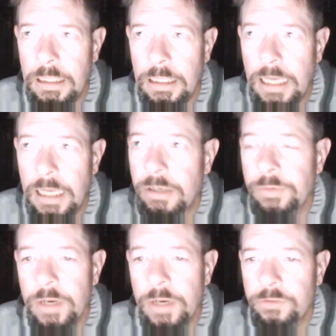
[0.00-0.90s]
I don't
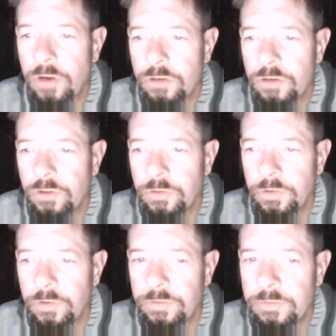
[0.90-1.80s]
even watch talk shows
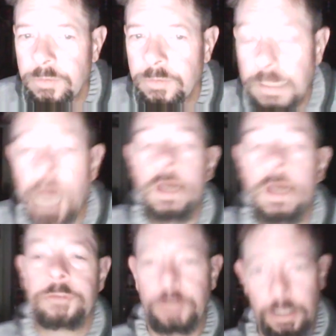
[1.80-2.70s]
on. No, I
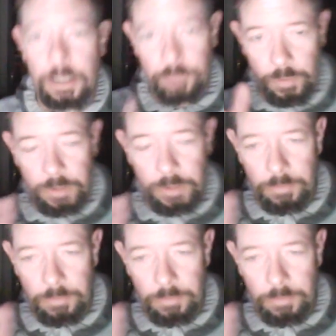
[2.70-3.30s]
watched an interview with,